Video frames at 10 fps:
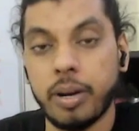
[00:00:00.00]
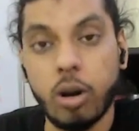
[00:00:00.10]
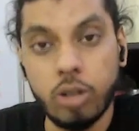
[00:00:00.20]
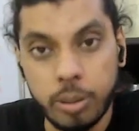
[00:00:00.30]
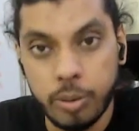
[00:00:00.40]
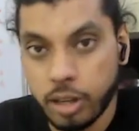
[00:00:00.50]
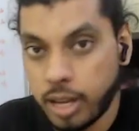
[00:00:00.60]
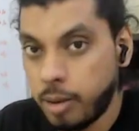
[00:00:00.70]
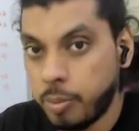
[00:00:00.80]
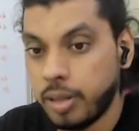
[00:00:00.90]
accountable,
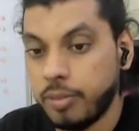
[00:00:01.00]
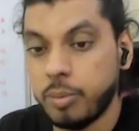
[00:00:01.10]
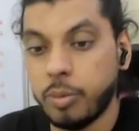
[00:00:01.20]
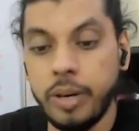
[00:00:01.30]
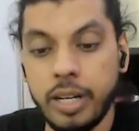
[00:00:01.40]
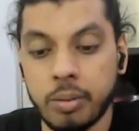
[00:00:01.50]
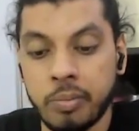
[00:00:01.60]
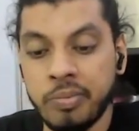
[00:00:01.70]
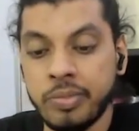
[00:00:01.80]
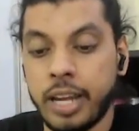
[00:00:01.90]
helping them with the momentum,
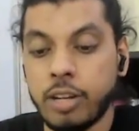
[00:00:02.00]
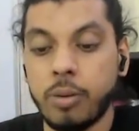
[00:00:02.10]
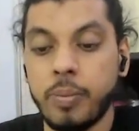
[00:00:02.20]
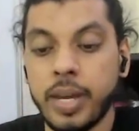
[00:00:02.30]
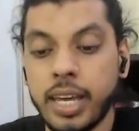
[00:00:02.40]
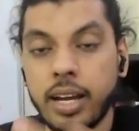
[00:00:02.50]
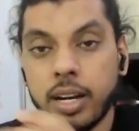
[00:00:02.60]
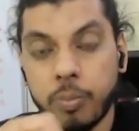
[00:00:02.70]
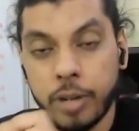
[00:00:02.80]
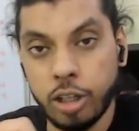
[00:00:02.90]
and you're
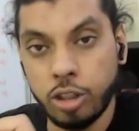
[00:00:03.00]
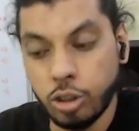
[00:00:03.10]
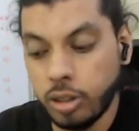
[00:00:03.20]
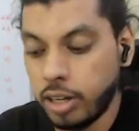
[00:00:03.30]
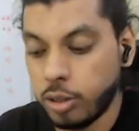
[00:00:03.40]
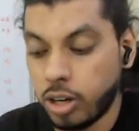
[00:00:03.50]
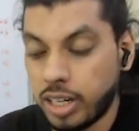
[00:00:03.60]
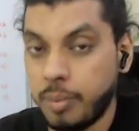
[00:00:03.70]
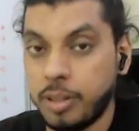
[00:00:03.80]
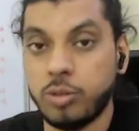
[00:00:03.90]
making sure that your
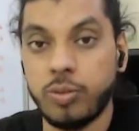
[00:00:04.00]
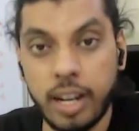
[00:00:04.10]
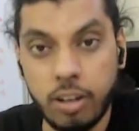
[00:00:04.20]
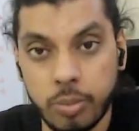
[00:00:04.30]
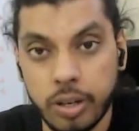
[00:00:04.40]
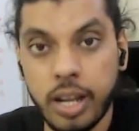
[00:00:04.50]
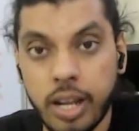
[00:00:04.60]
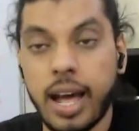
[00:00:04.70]
time is valuable.